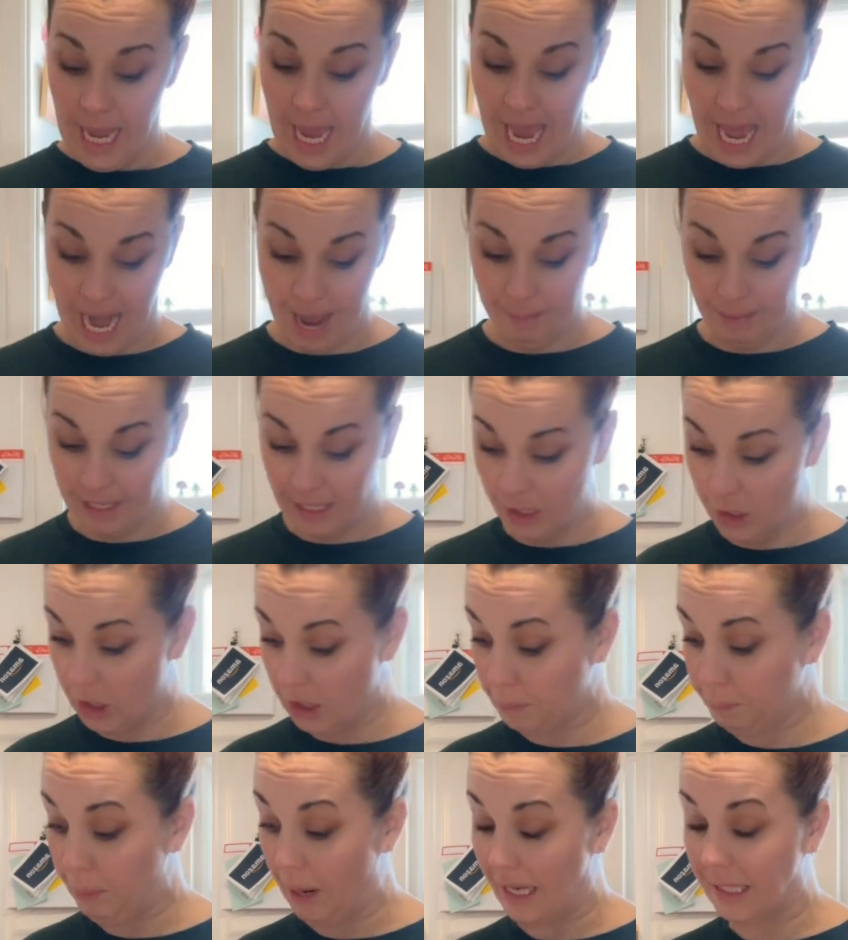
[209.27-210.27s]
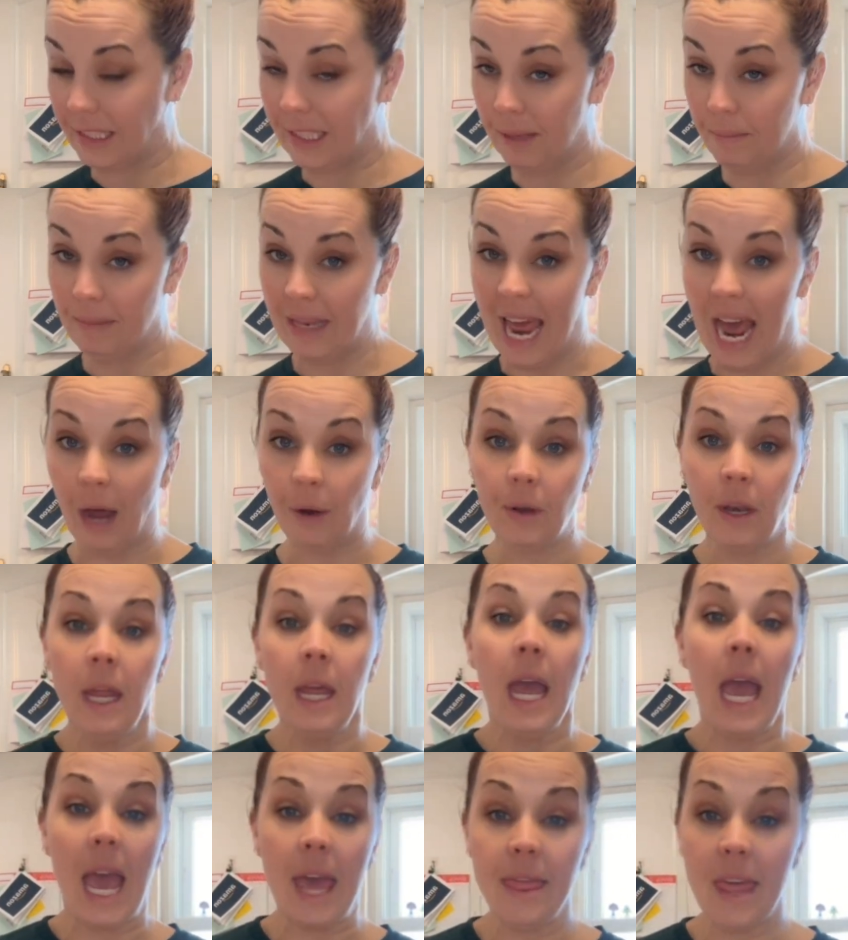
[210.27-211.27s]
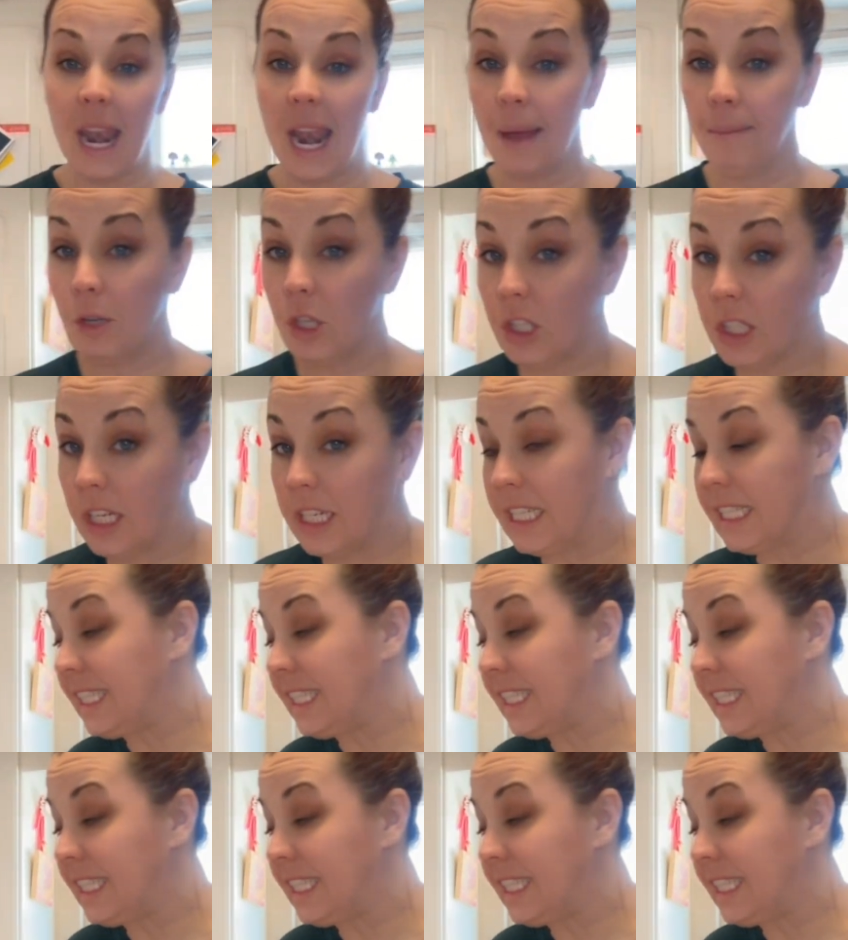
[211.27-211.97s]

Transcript: and I'm going to just press them down. And then I'm just going to